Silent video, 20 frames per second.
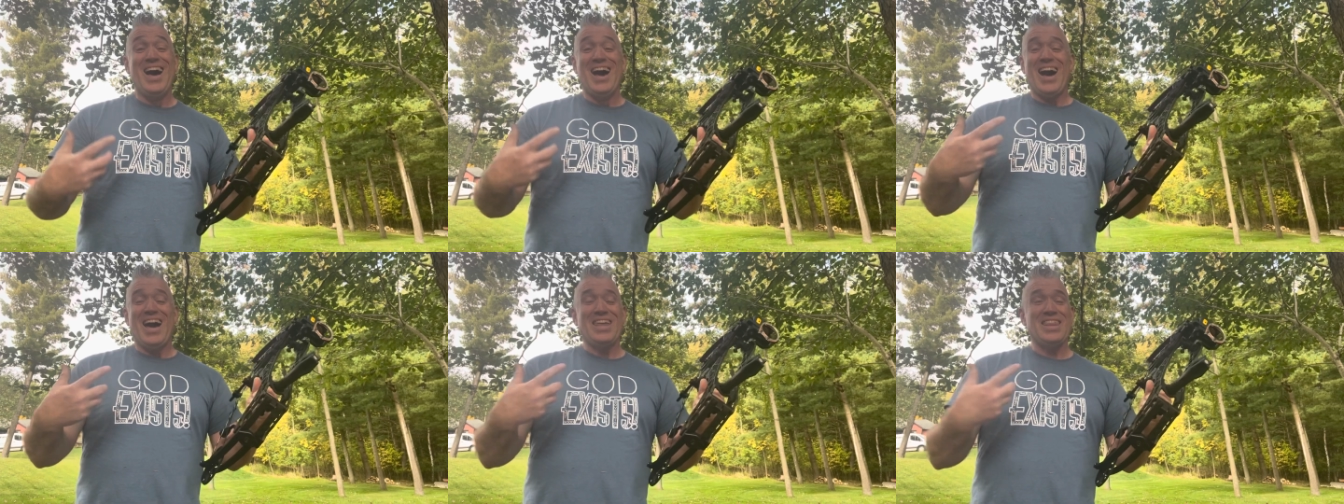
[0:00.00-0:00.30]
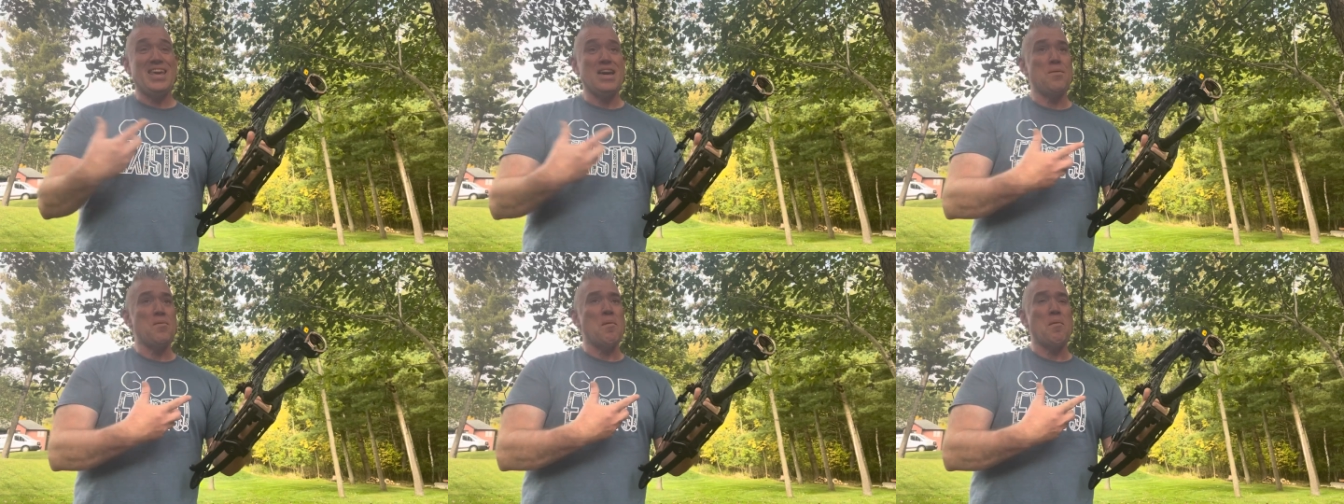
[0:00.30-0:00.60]
I
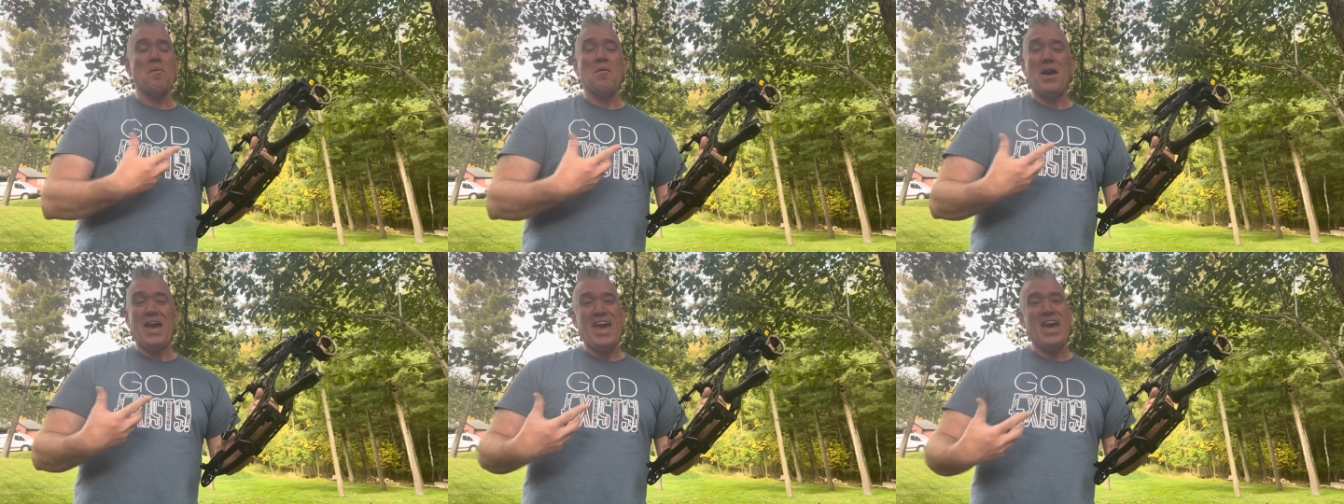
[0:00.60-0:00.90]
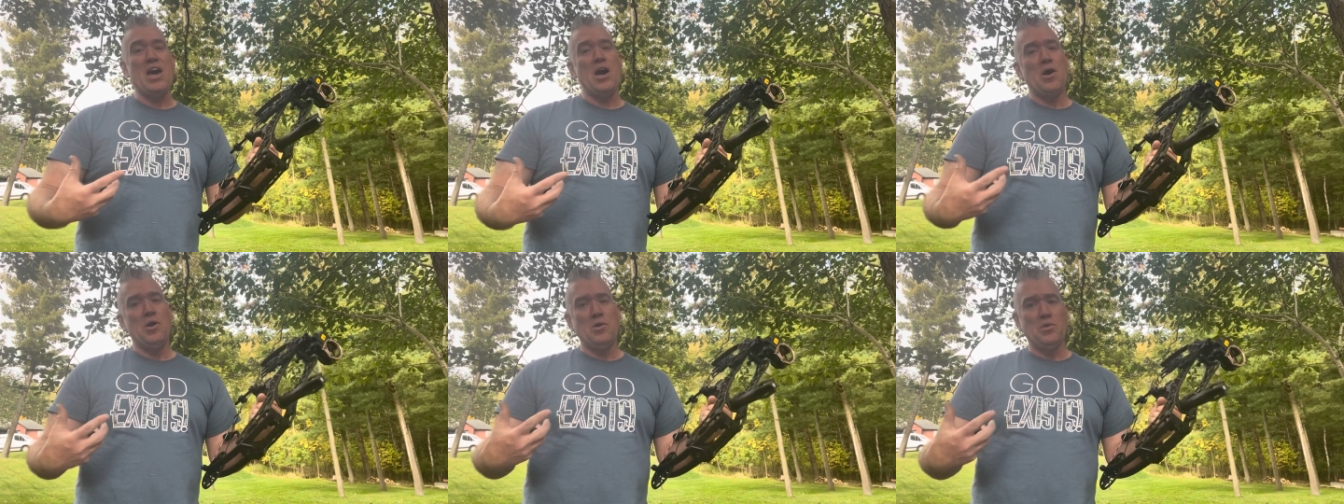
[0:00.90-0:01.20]
think I'm about
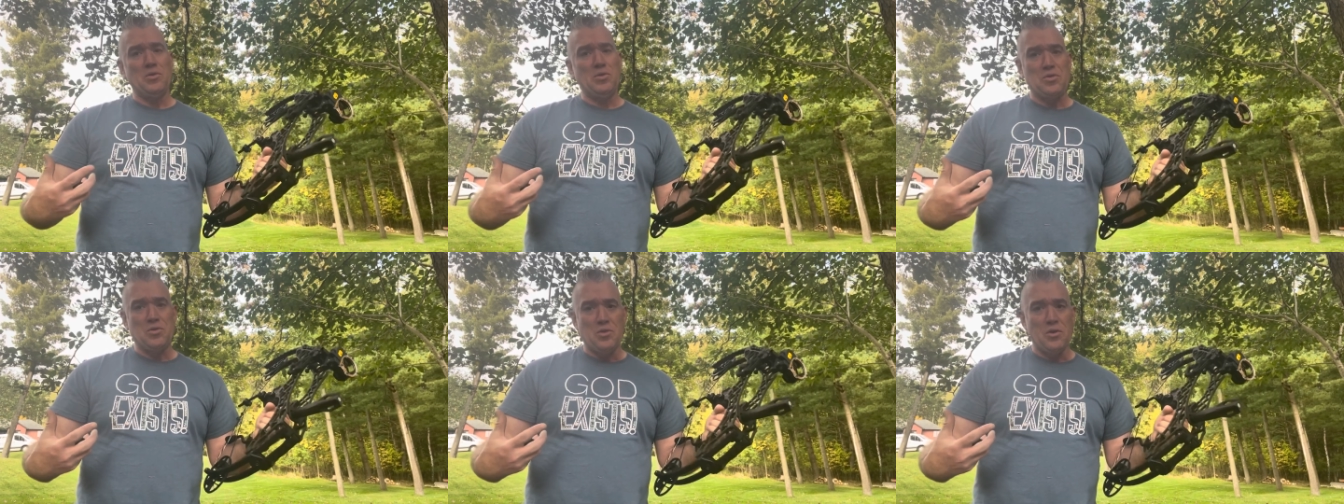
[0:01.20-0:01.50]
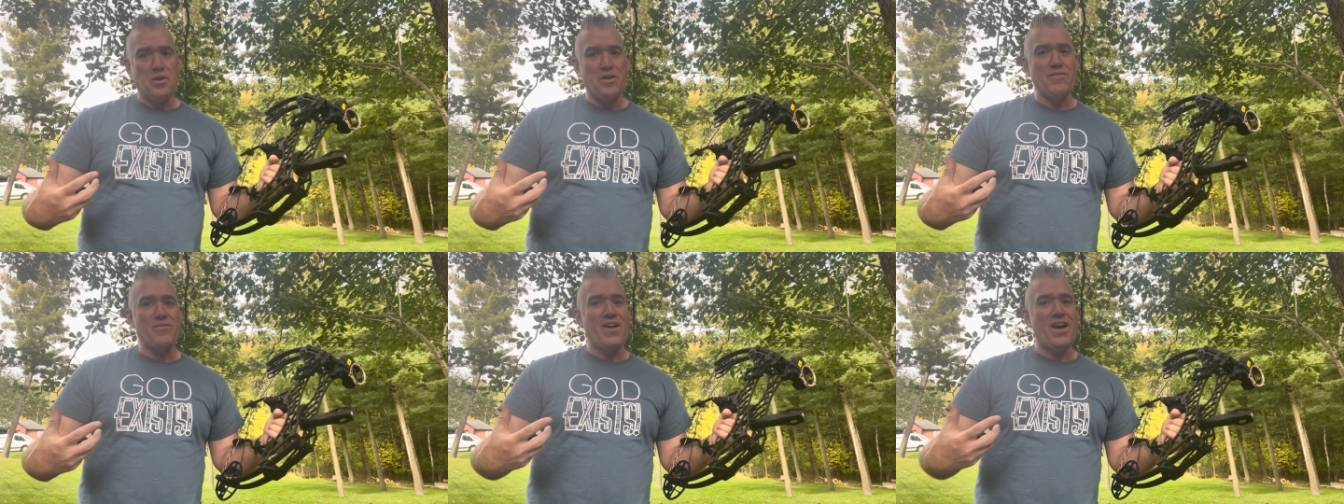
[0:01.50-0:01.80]

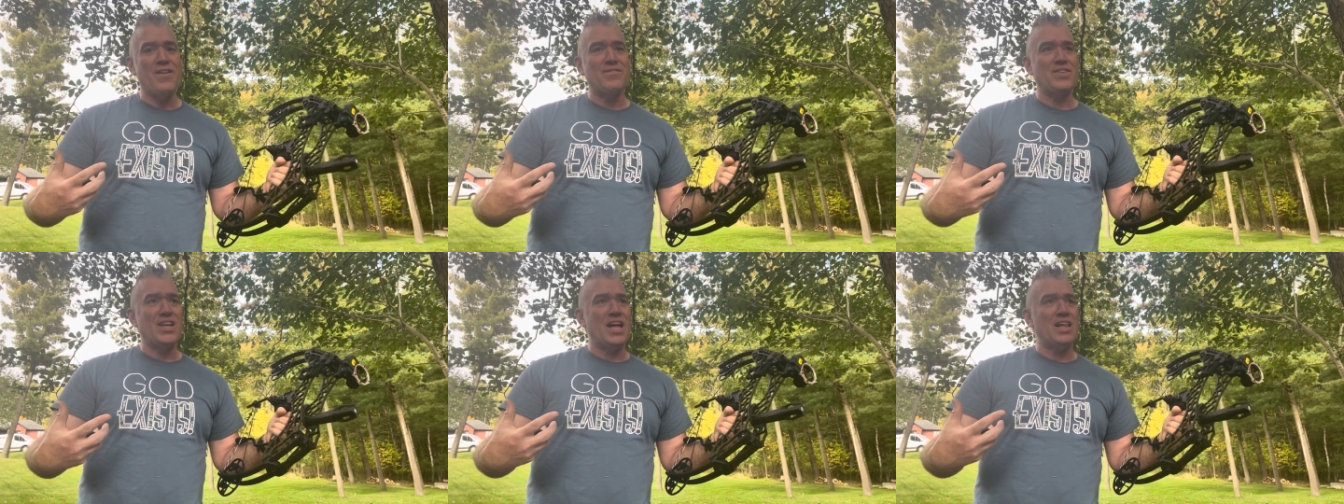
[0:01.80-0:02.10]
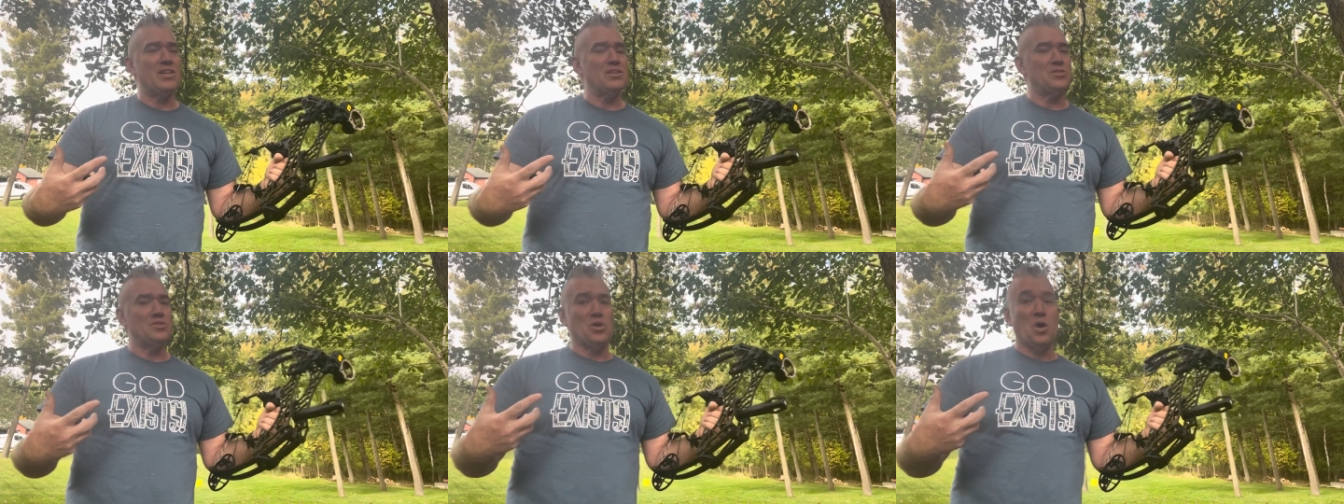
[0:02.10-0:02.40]

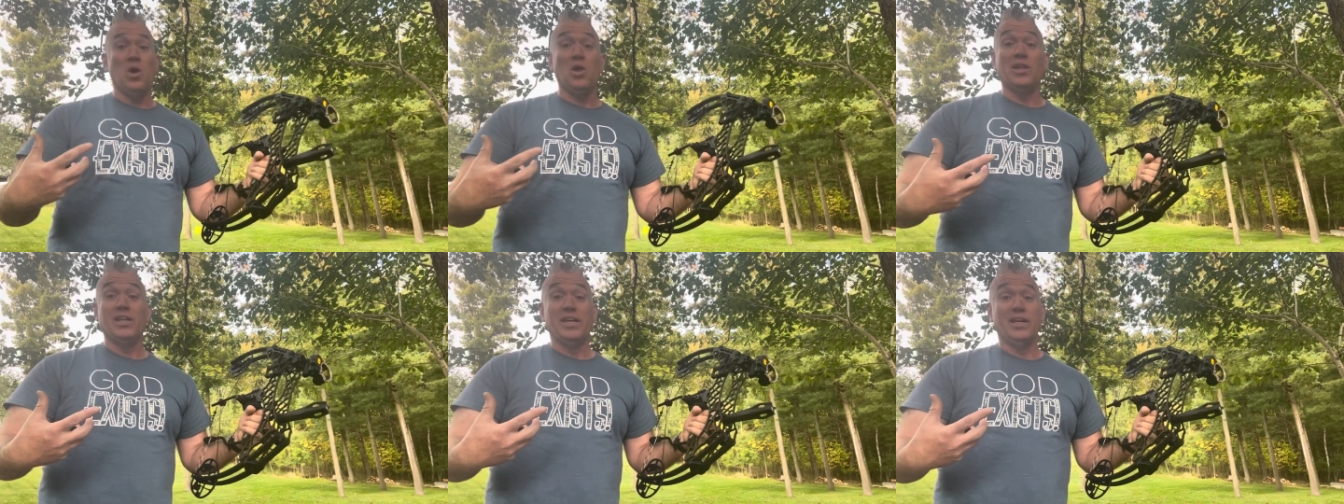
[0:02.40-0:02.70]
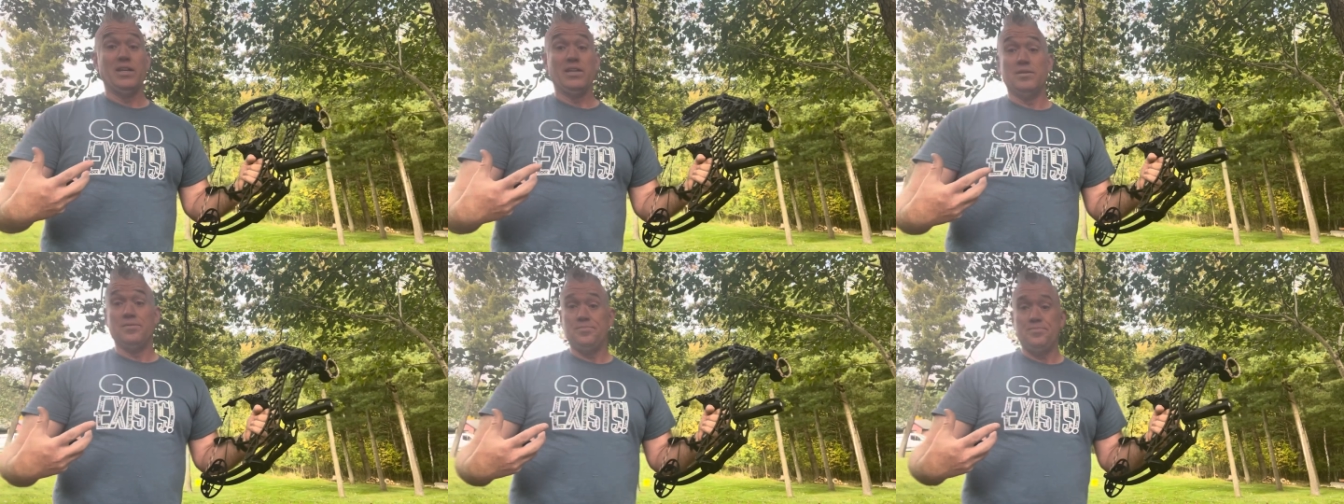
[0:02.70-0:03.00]
$835 all in